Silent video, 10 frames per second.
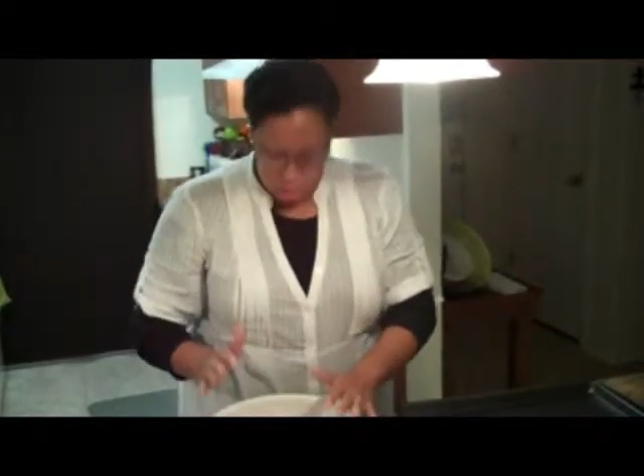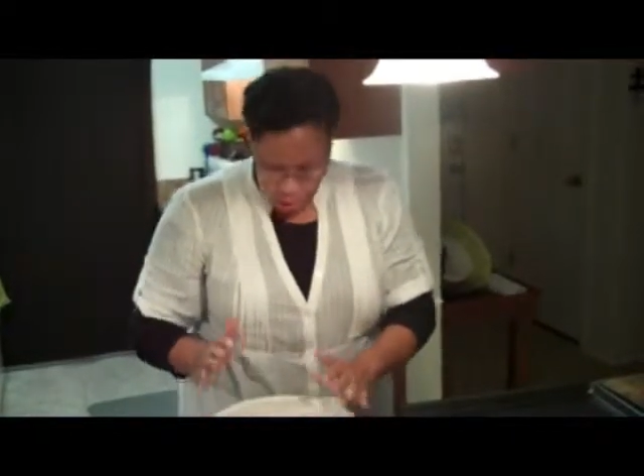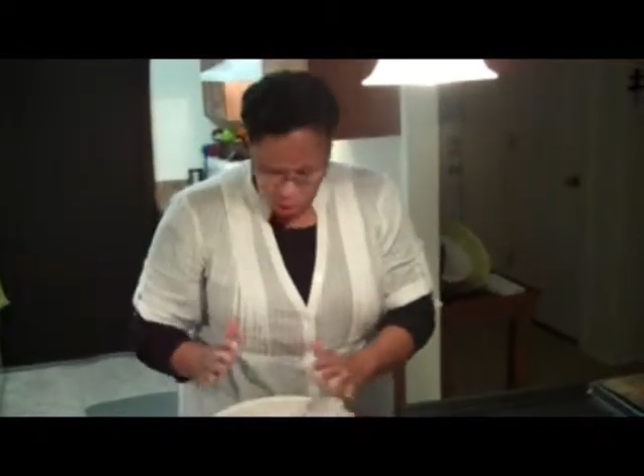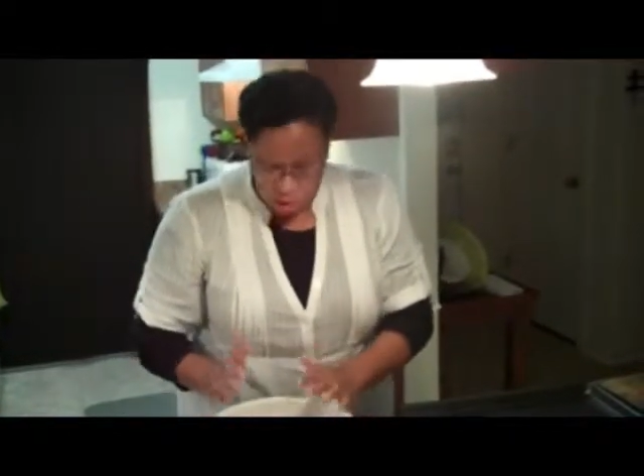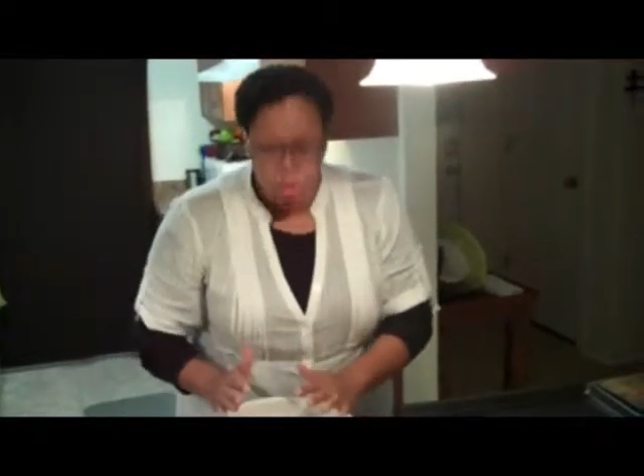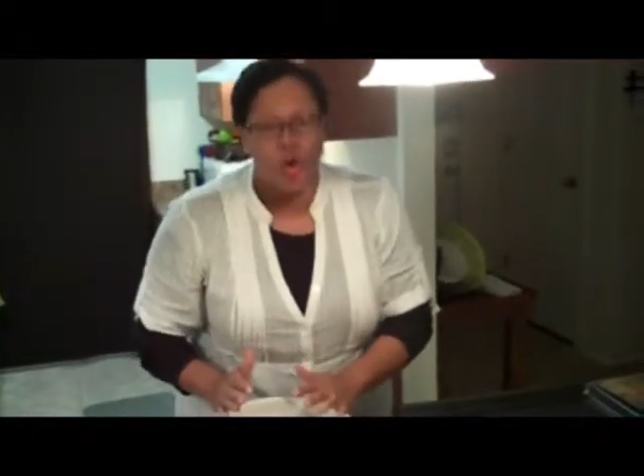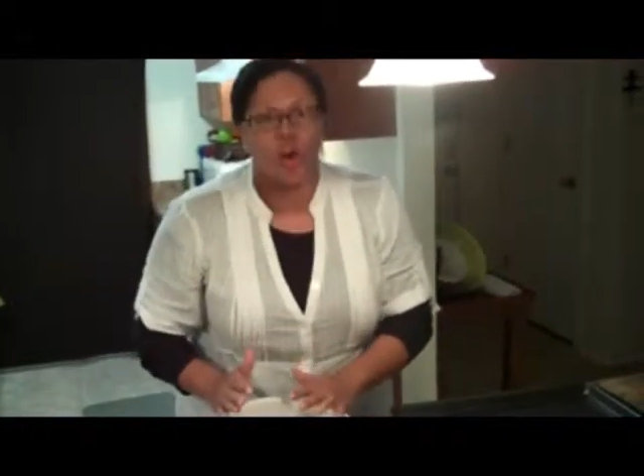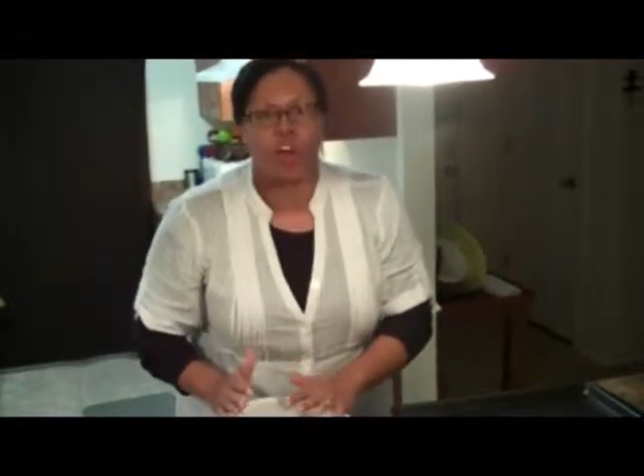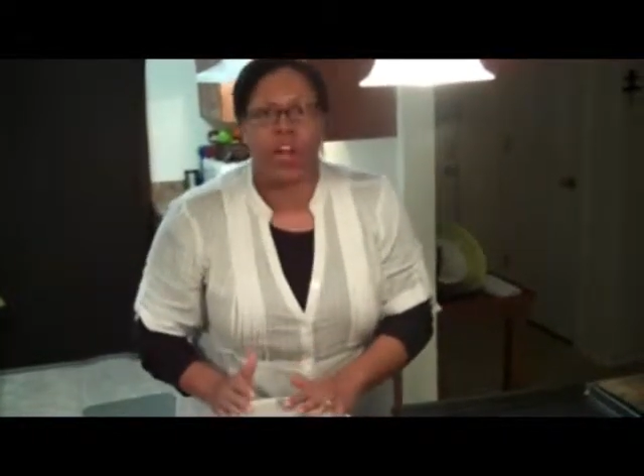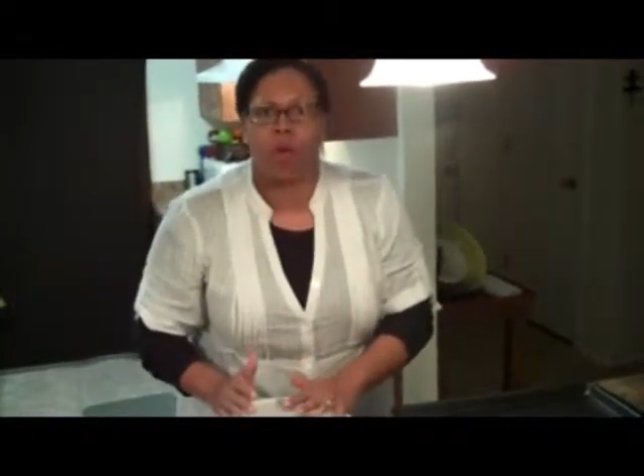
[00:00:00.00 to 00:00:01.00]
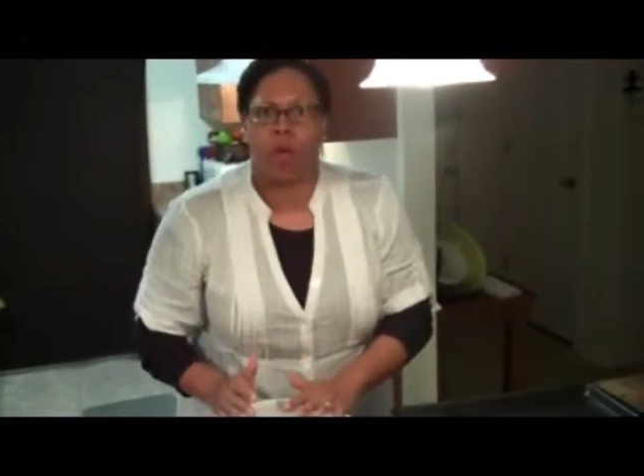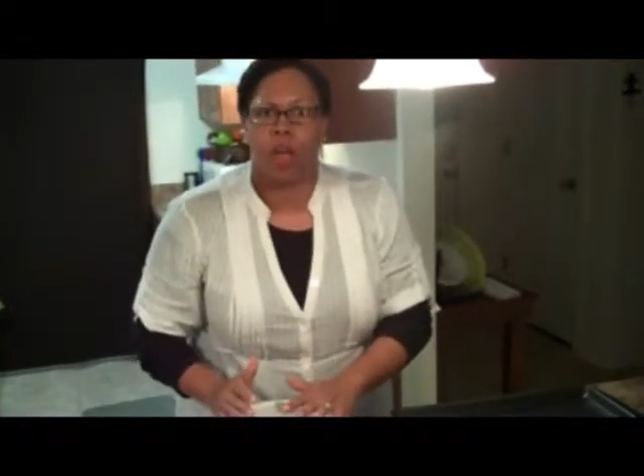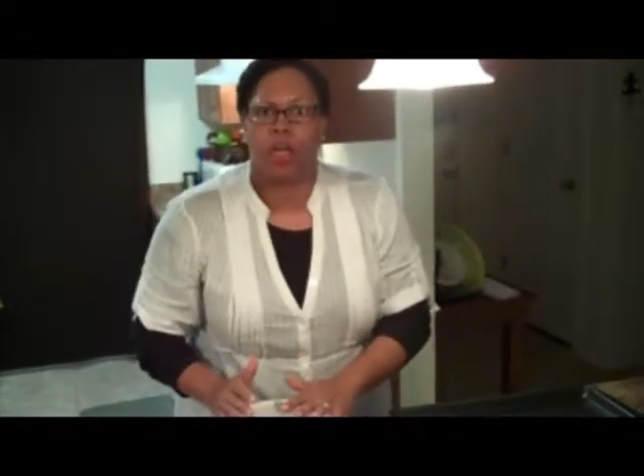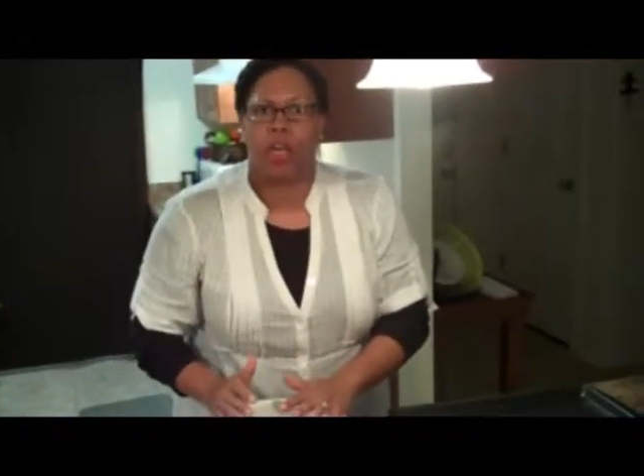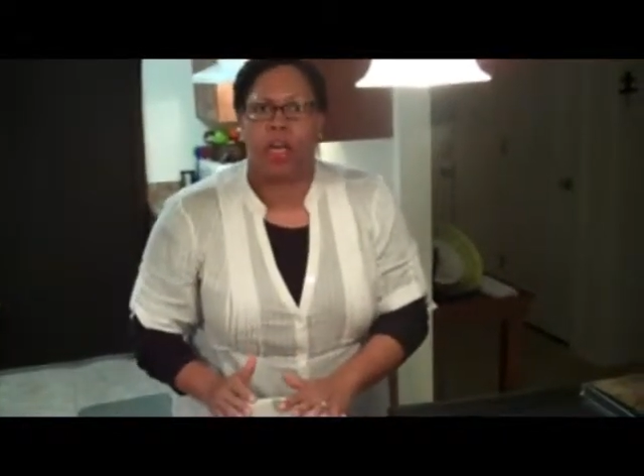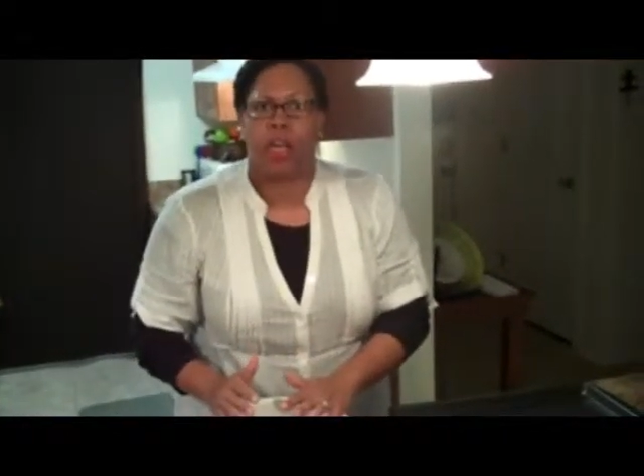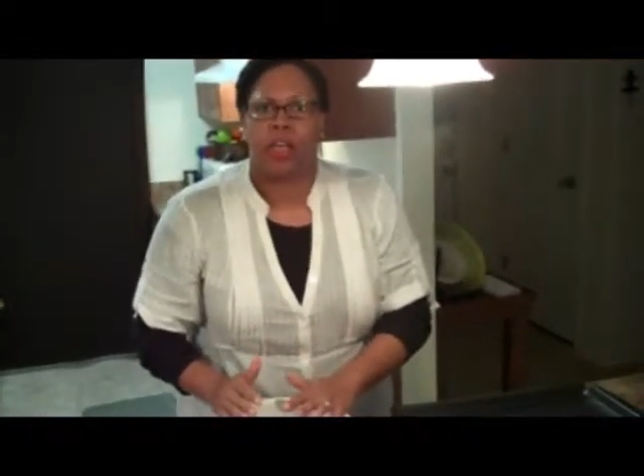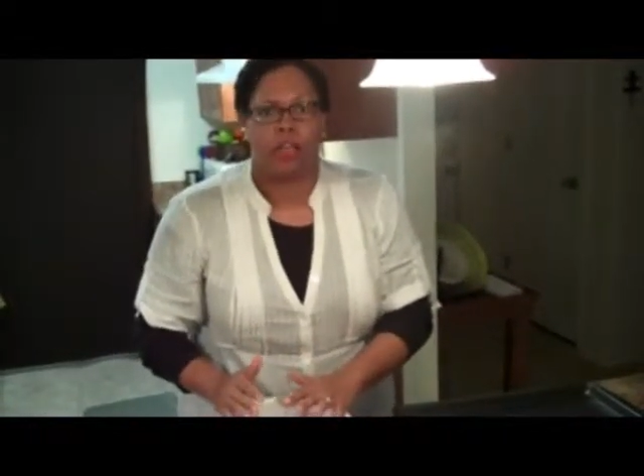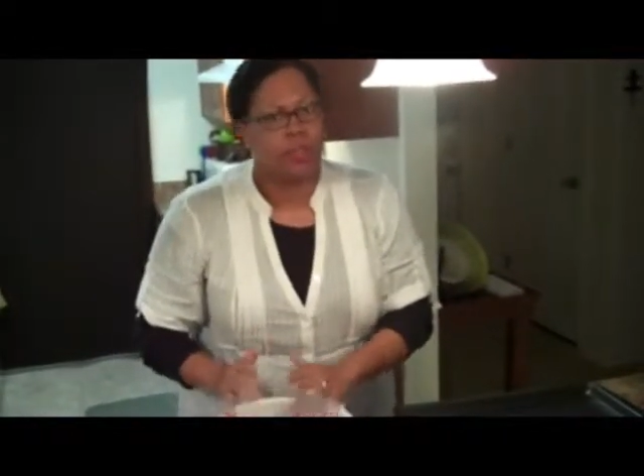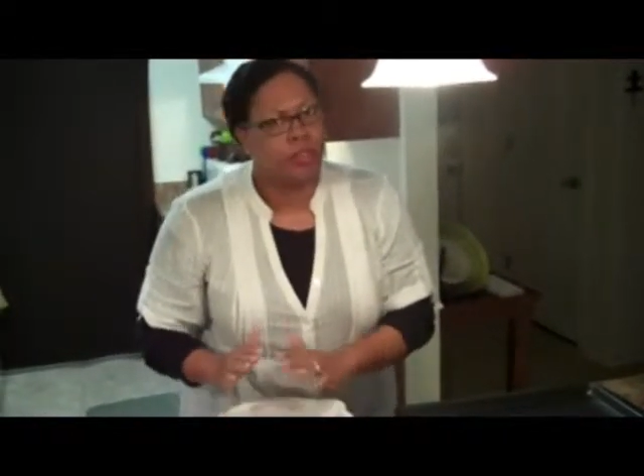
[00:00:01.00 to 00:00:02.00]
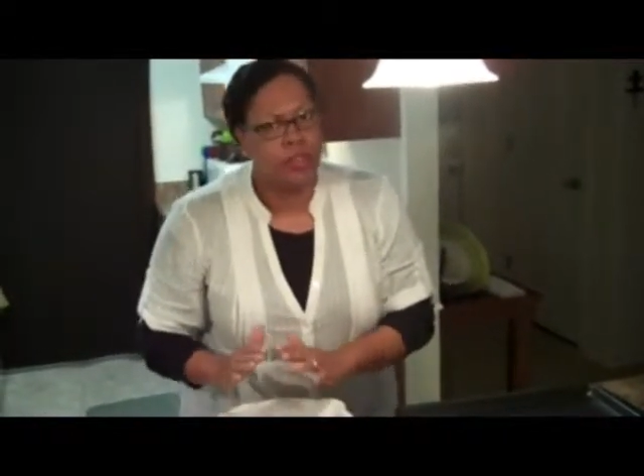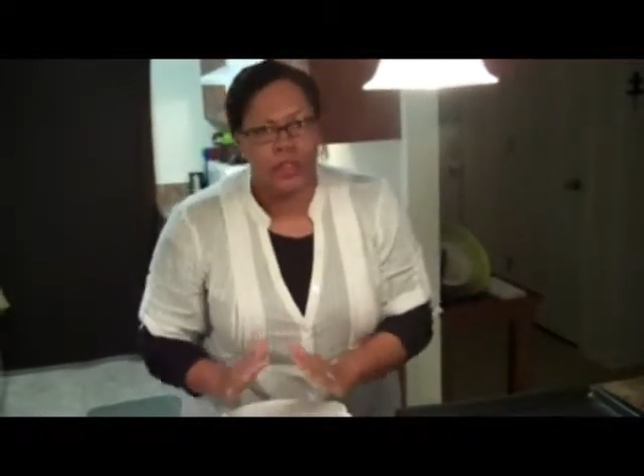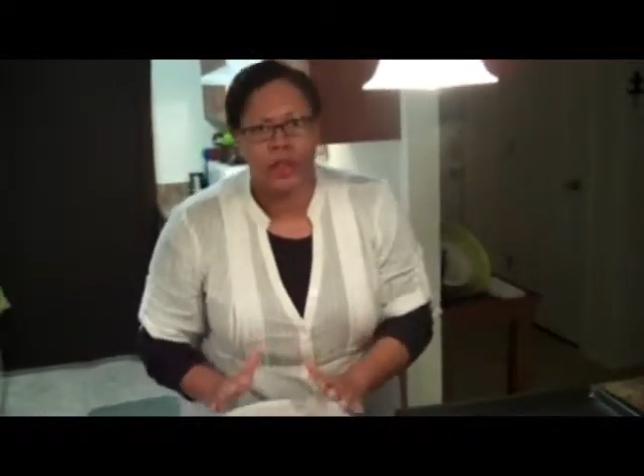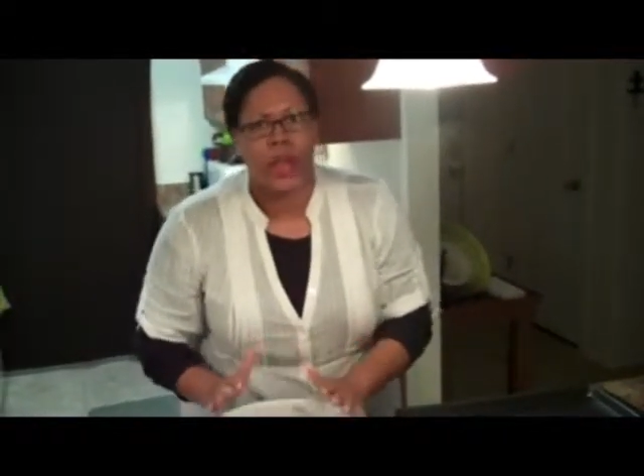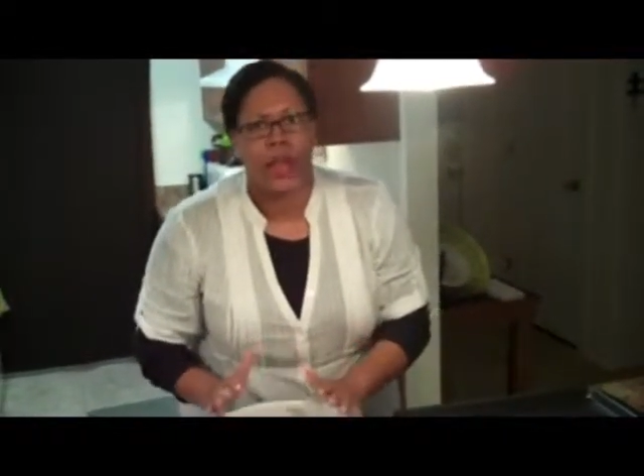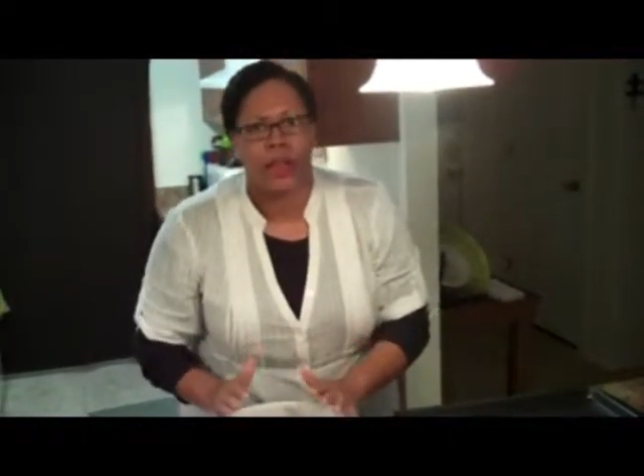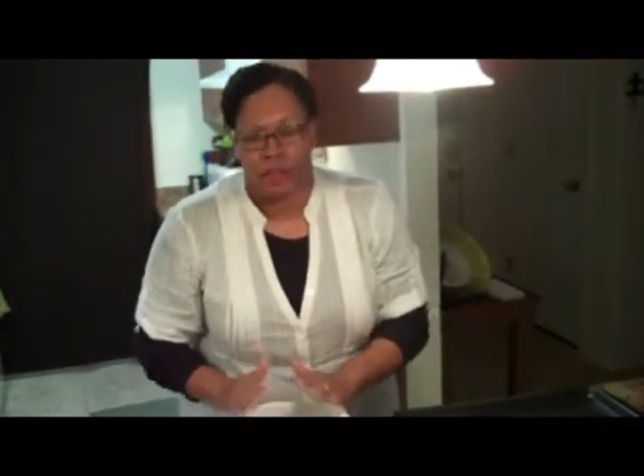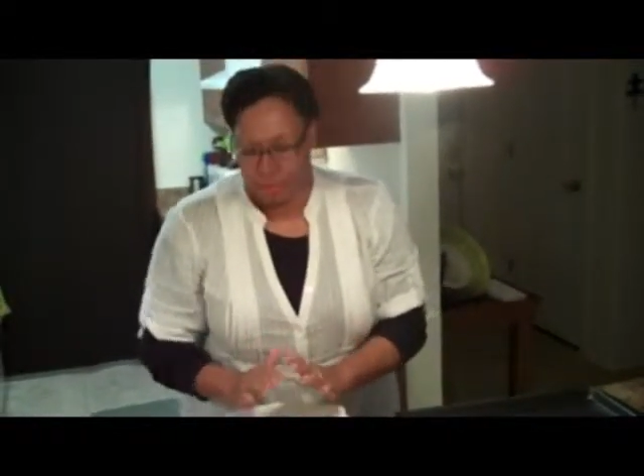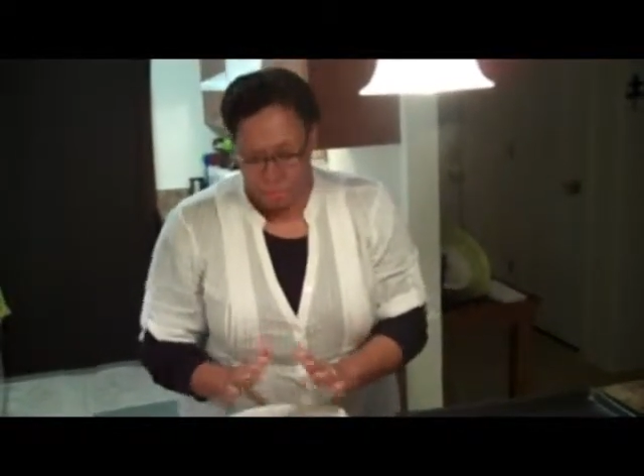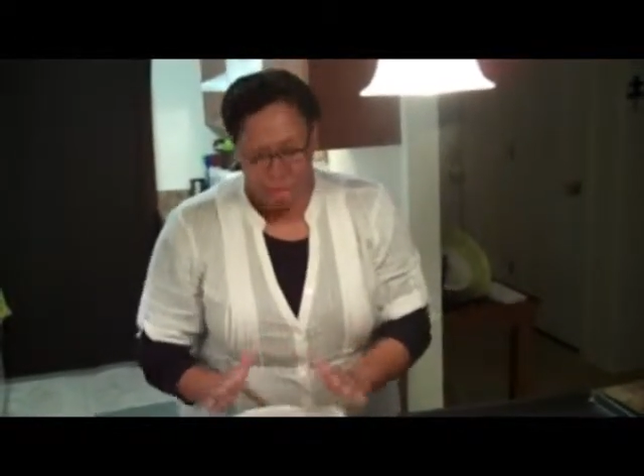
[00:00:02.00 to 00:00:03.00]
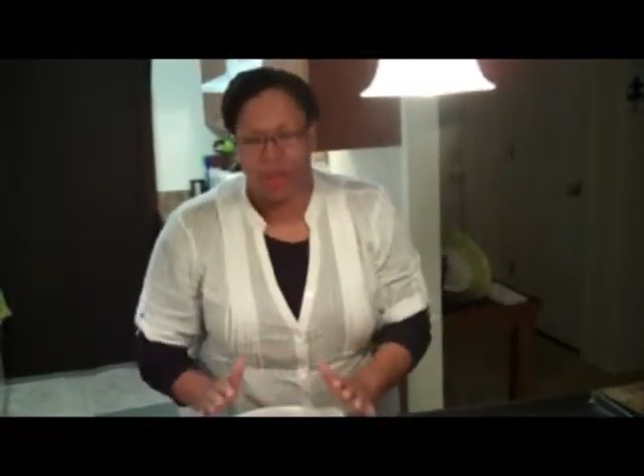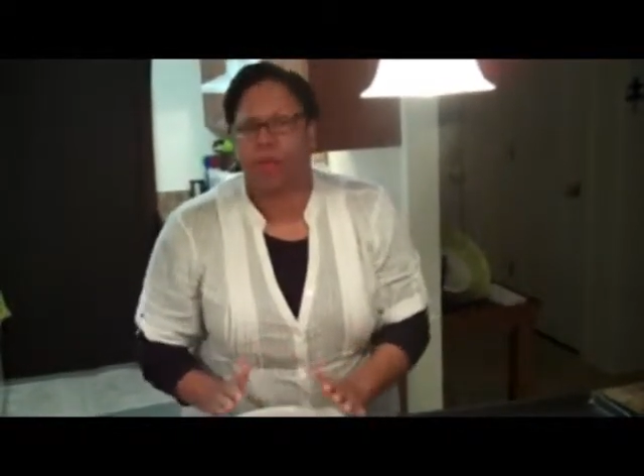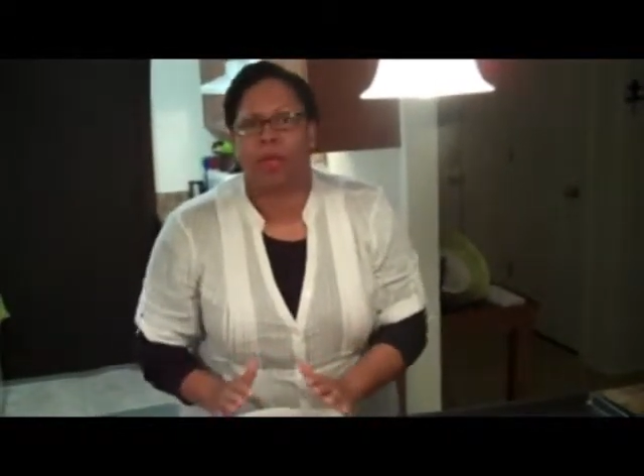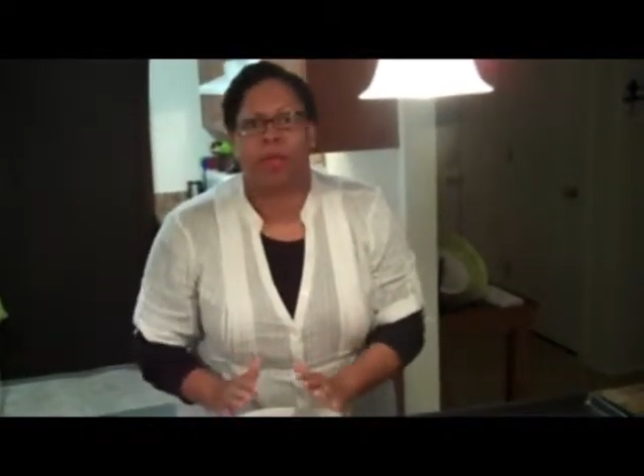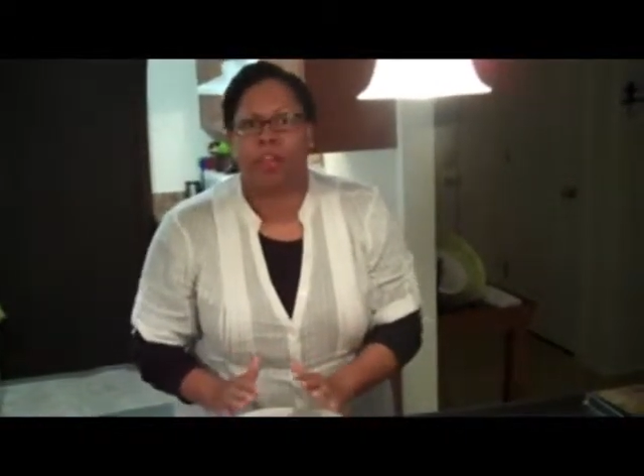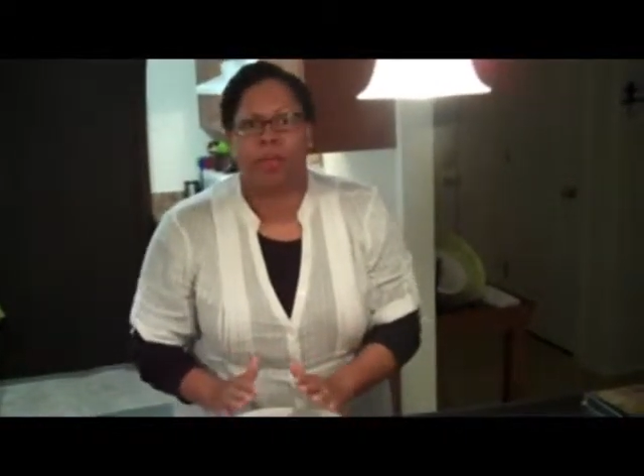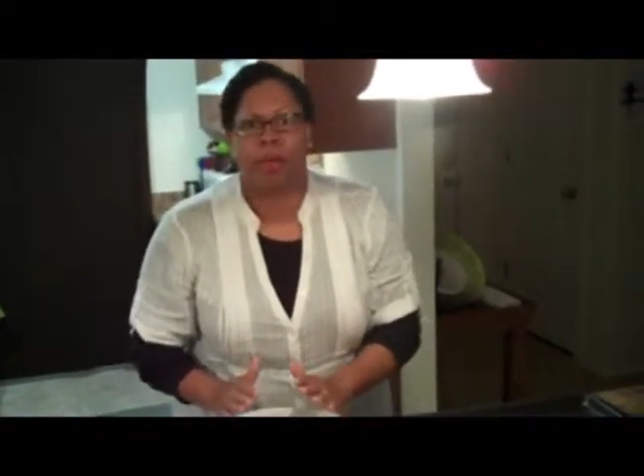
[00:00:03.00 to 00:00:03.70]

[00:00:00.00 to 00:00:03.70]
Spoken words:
This is a corner that I'm willing to cut, okay? That's all I'm going to say